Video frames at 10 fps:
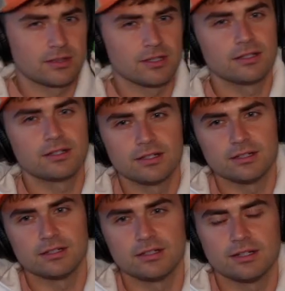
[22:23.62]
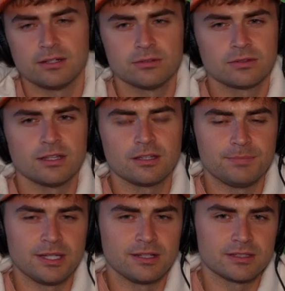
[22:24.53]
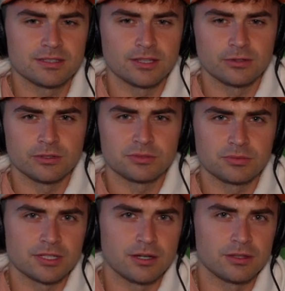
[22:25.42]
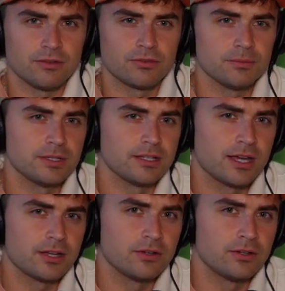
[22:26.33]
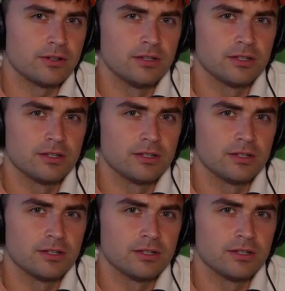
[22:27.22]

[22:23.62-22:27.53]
think uh, I don't think being in St. Louis was healthy for me at all.